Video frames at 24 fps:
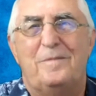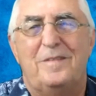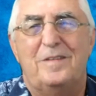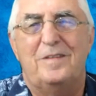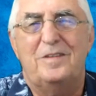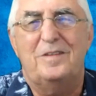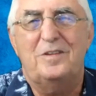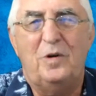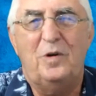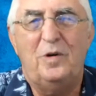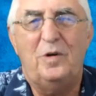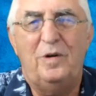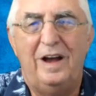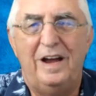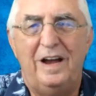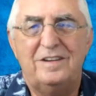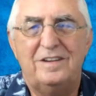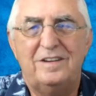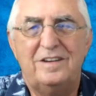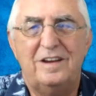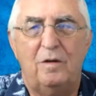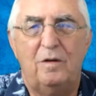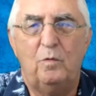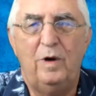So I
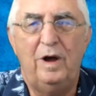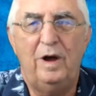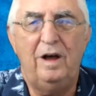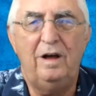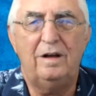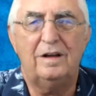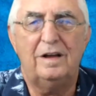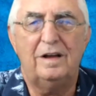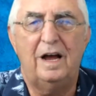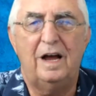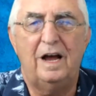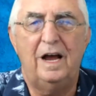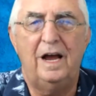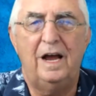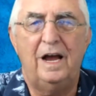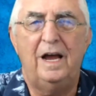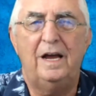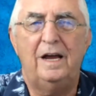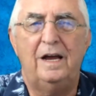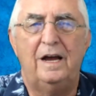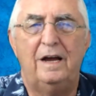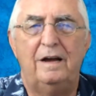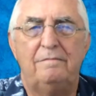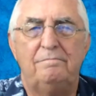said, well,
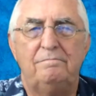I've